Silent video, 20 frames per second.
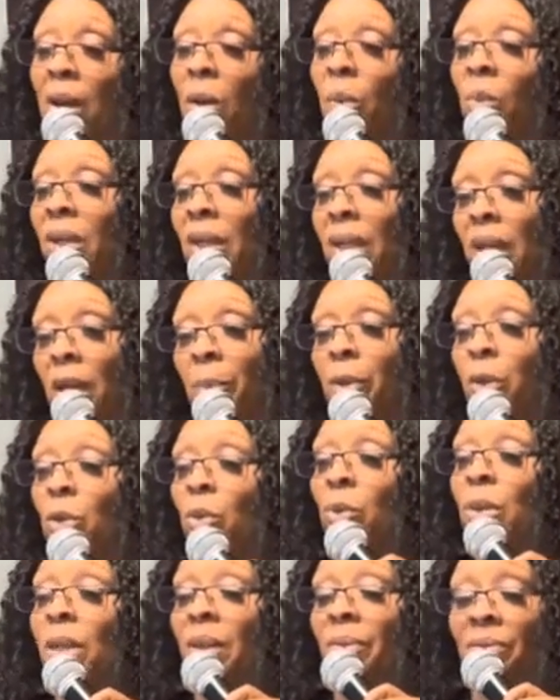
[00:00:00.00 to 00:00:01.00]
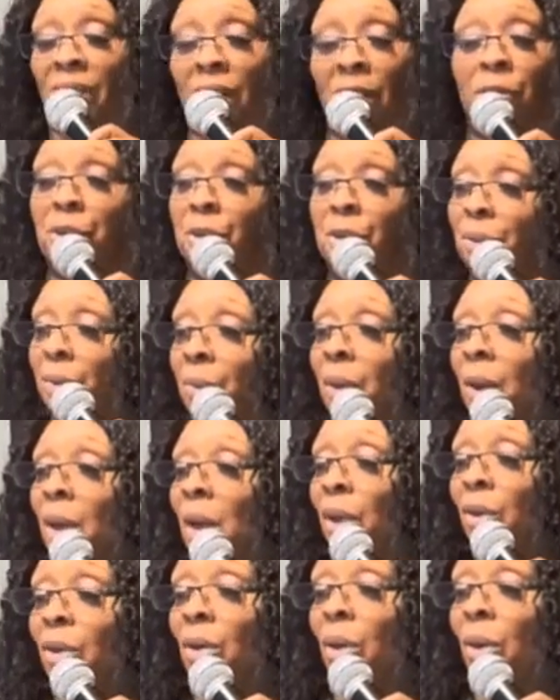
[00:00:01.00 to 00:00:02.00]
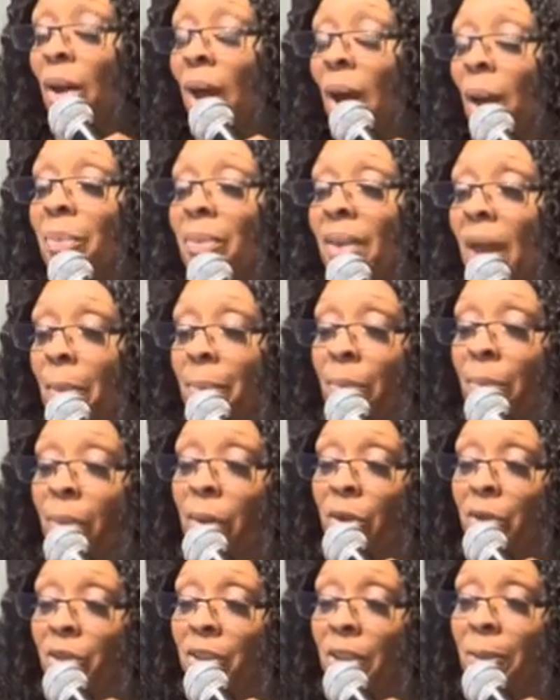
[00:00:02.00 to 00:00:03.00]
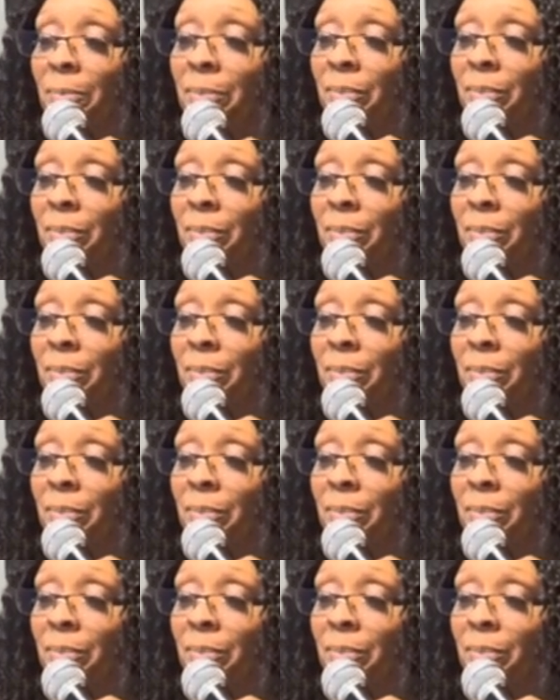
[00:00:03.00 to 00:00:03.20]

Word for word: I want to help you get there too. You know, I'm that person.